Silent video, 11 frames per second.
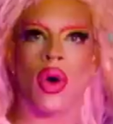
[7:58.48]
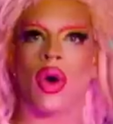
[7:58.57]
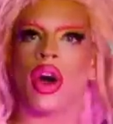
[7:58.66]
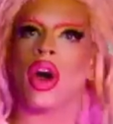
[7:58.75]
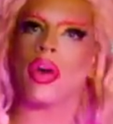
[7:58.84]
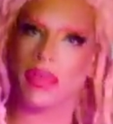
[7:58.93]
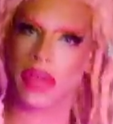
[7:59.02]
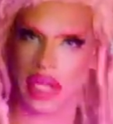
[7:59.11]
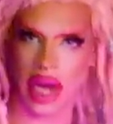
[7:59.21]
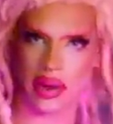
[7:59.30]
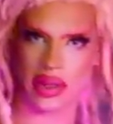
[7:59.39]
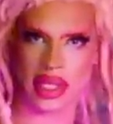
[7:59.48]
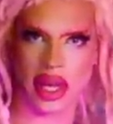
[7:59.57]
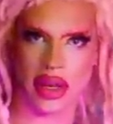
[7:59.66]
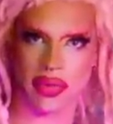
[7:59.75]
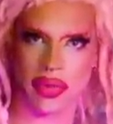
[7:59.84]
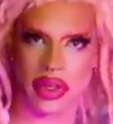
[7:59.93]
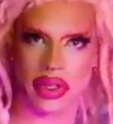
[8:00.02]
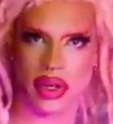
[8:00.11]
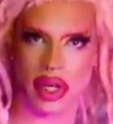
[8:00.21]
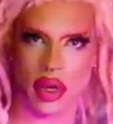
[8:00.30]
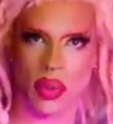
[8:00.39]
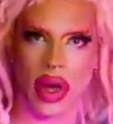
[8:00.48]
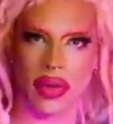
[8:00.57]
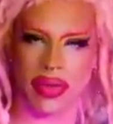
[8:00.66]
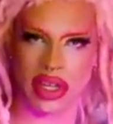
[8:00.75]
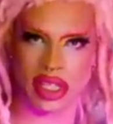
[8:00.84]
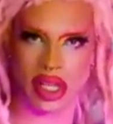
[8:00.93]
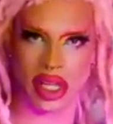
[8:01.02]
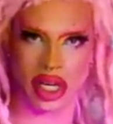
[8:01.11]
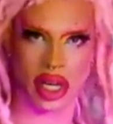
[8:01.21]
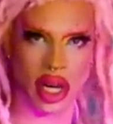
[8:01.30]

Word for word: or hopefully an outside full, do it in a well-ventilated